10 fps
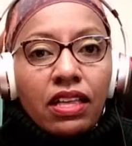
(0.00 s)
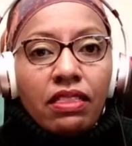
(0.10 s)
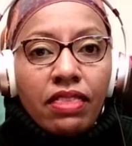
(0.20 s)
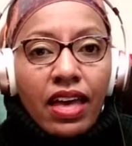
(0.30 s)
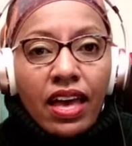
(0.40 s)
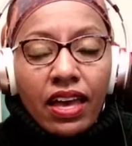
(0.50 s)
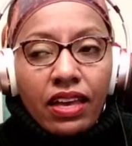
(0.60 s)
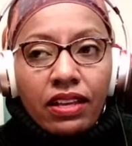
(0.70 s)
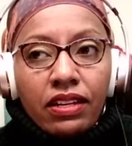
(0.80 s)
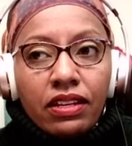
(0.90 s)

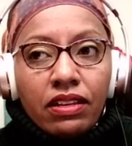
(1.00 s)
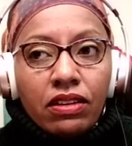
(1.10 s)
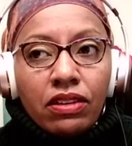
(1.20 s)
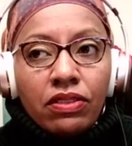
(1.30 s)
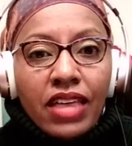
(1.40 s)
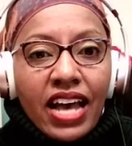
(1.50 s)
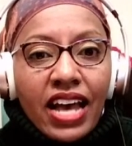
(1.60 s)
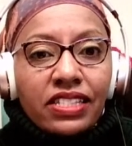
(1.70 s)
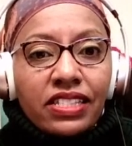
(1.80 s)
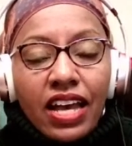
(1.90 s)
that
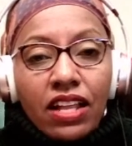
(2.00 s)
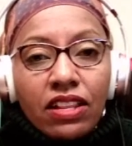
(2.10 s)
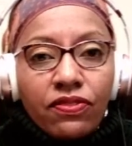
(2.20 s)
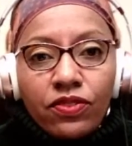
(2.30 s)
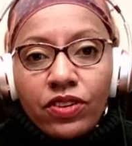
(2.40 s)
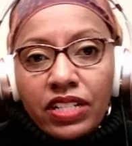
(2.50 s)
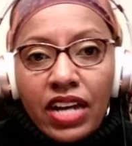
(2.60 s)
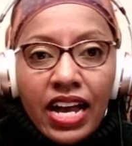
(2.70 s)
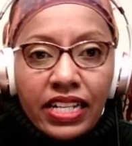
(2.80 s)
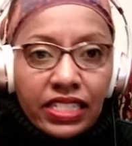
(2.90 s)
that's a
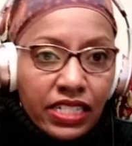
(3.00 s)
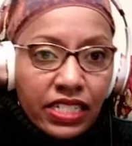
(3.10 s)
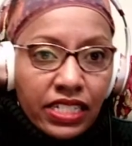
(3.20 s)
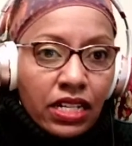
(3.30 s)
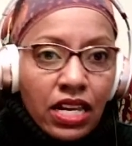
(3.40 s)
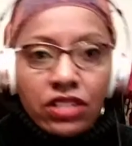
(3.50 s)
California idea,